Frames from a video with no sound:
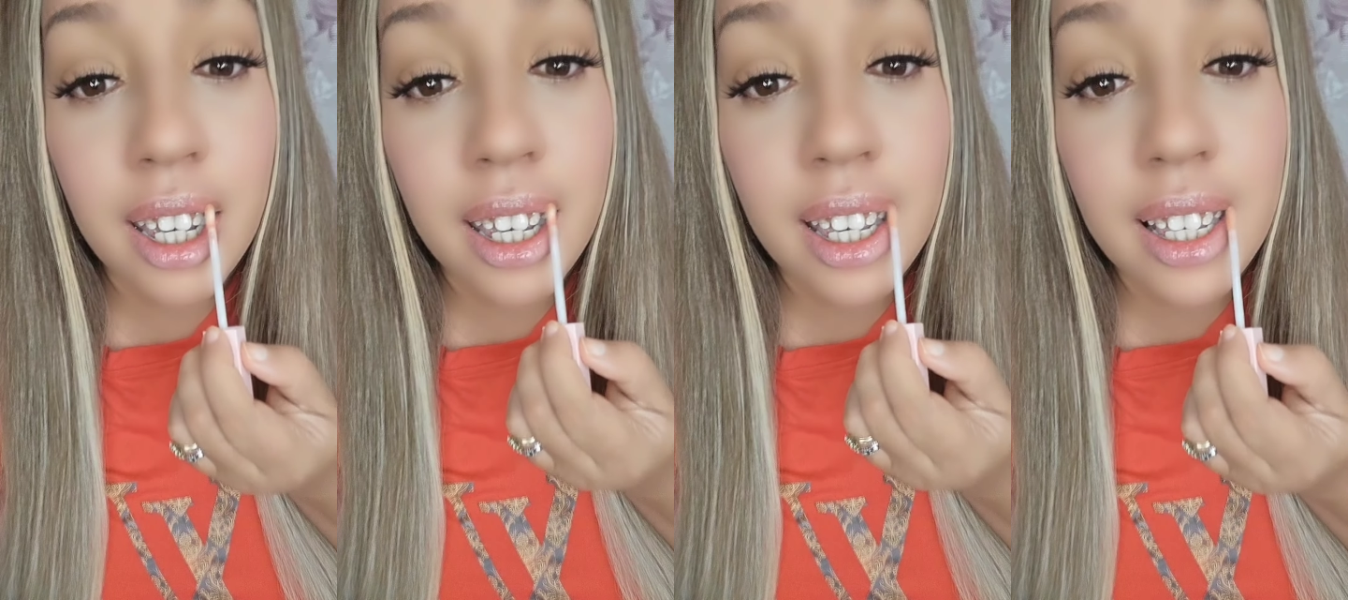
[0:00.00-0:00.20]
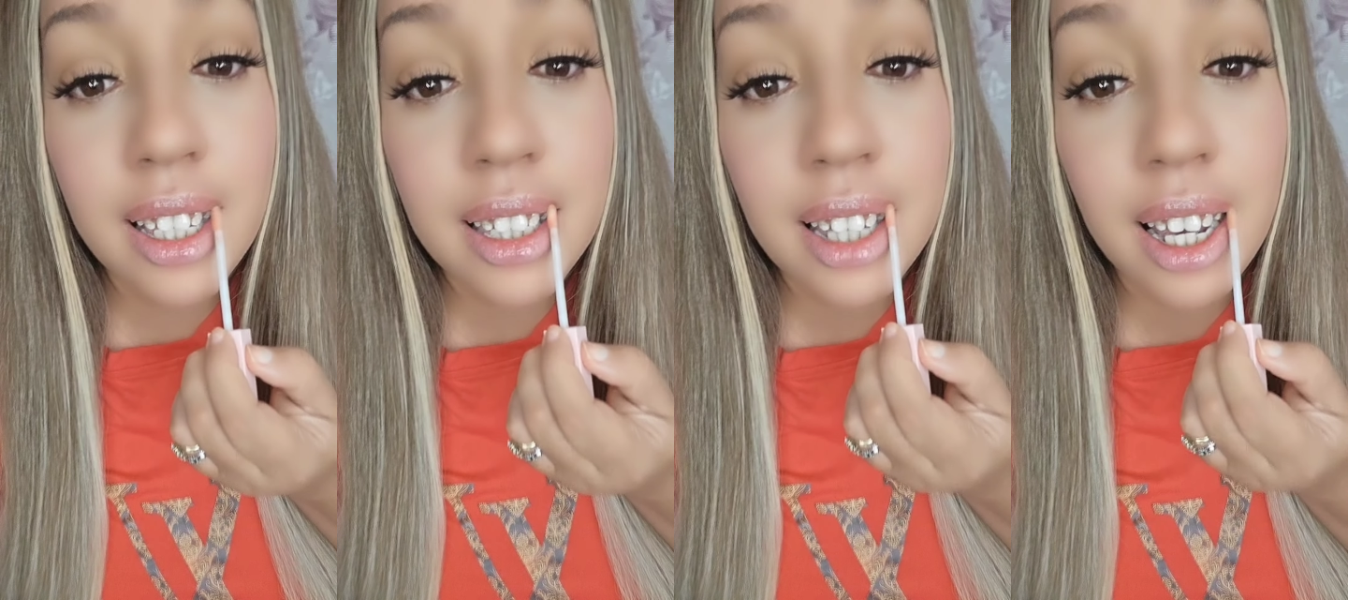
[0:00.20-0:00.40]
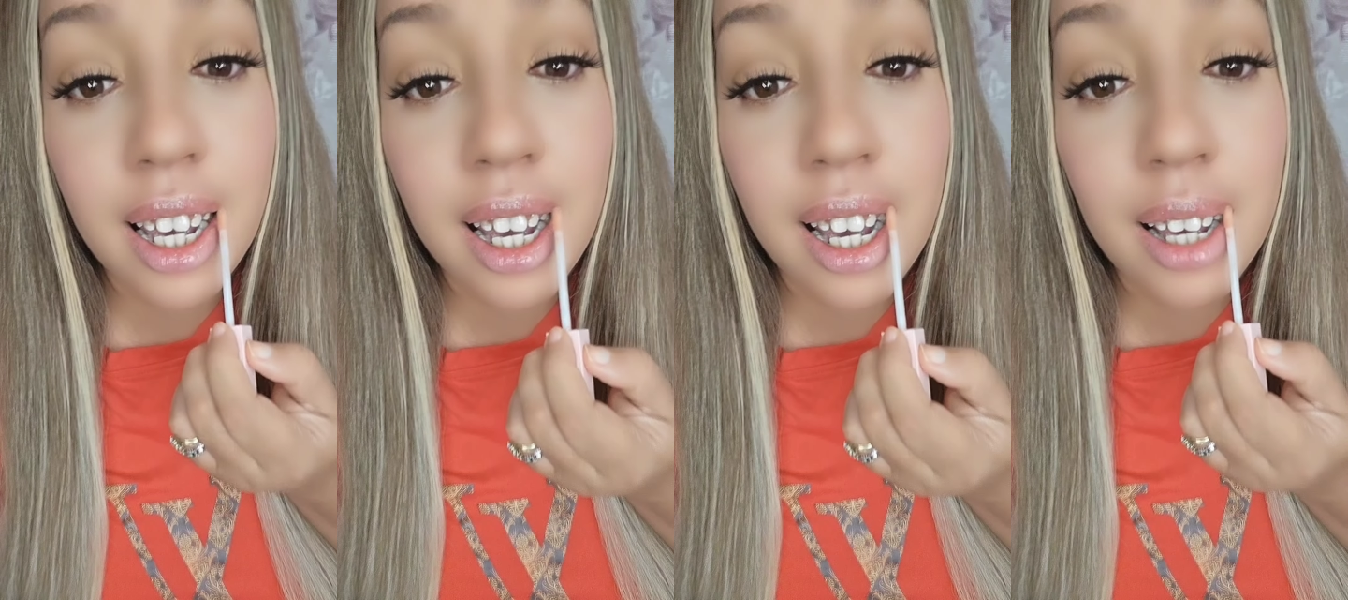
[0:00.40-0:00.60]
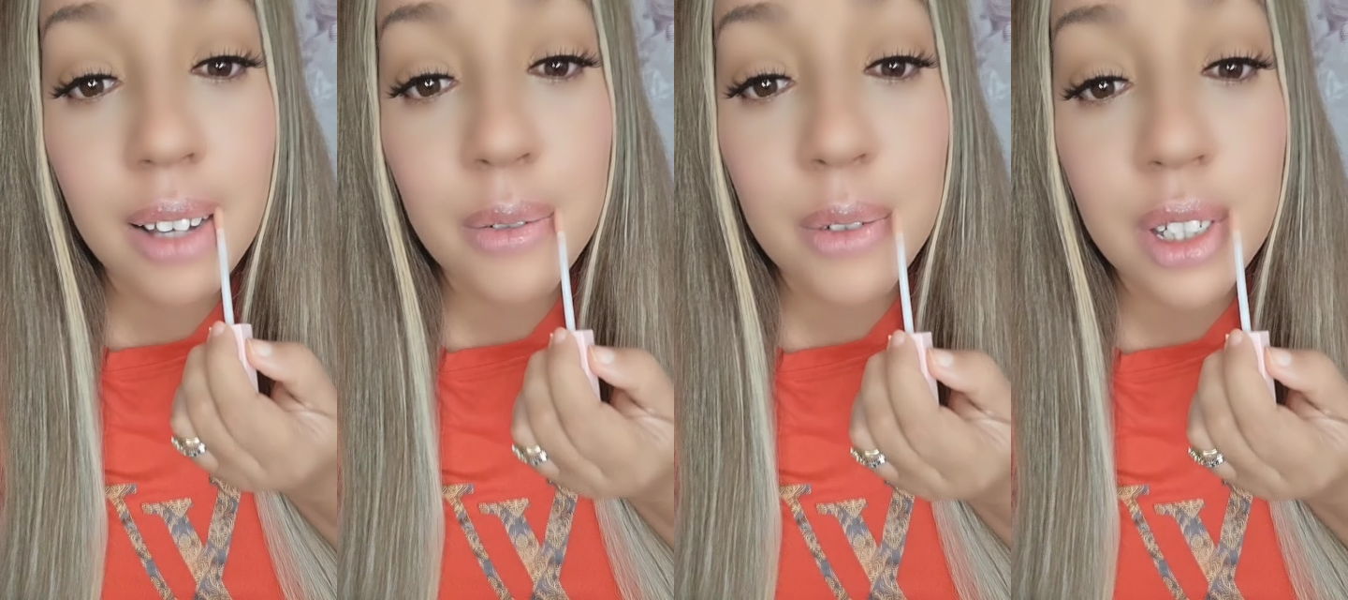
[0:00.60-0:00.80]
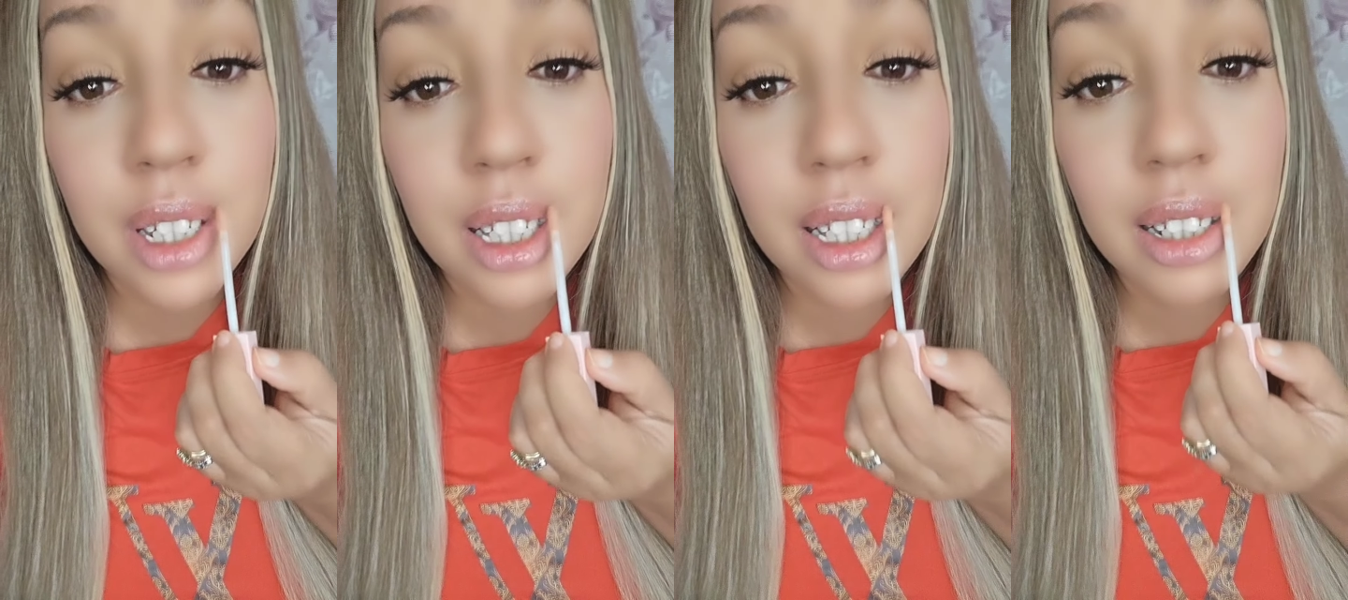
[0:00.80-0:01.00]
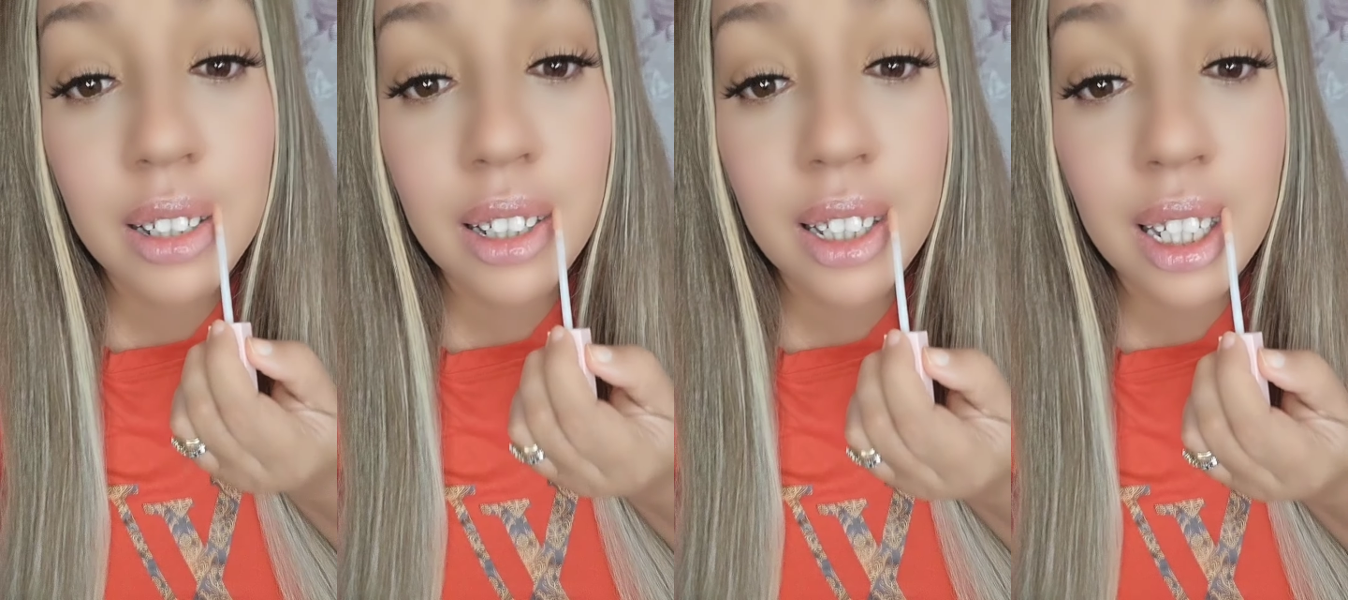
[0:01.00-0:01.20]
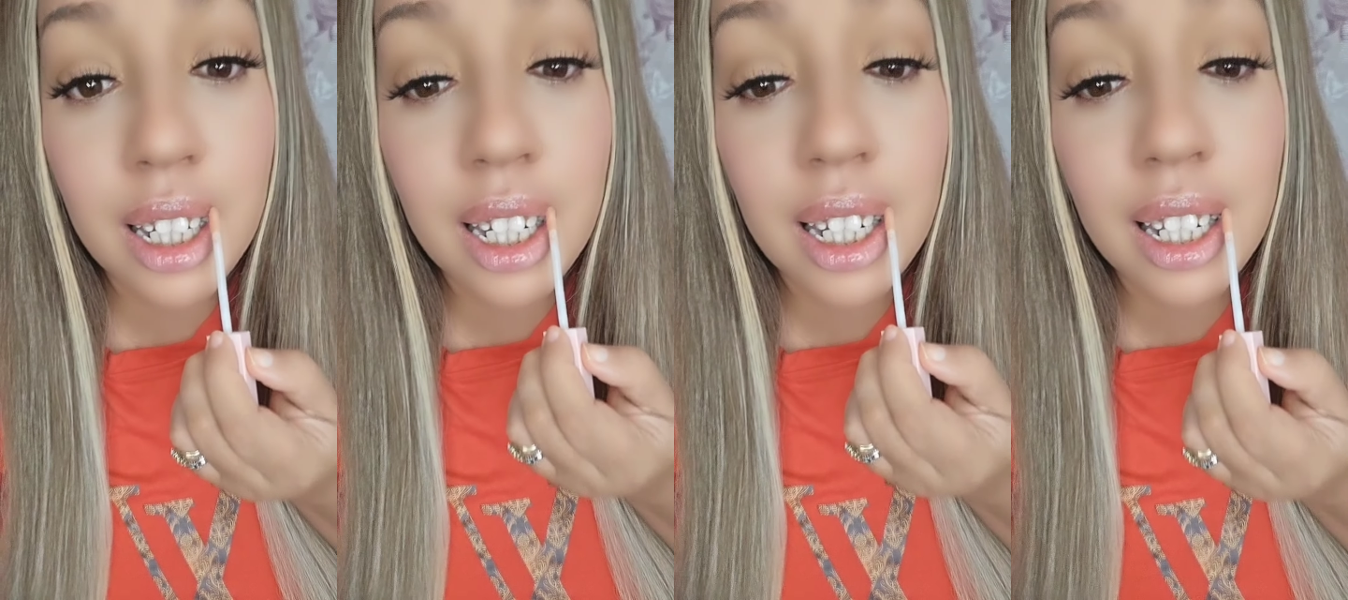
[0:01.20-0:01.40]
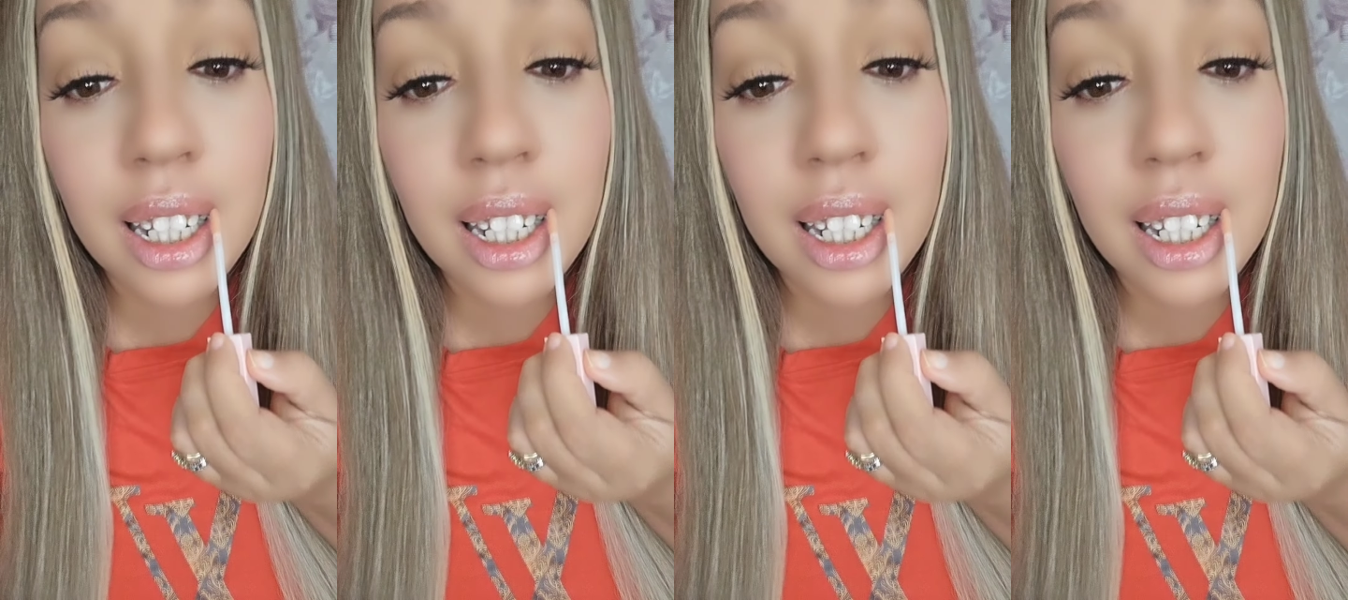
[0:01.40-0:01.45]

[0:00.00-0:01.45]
It's absolutely